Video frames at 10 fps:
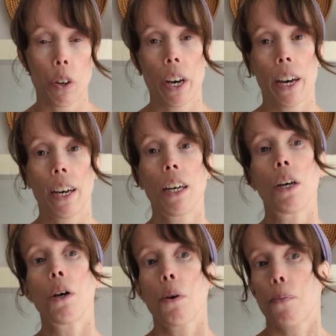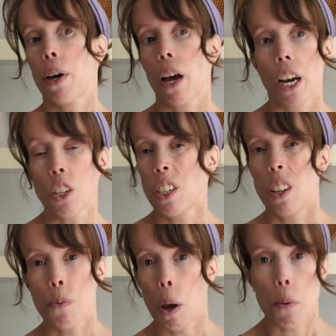for your hair, but I just
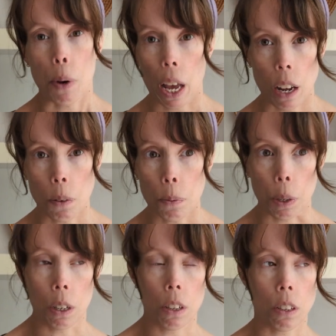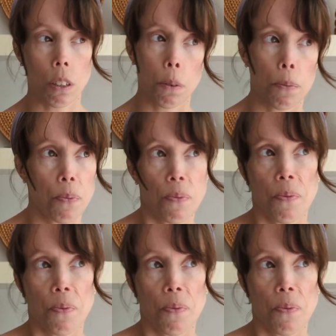leave mine plain because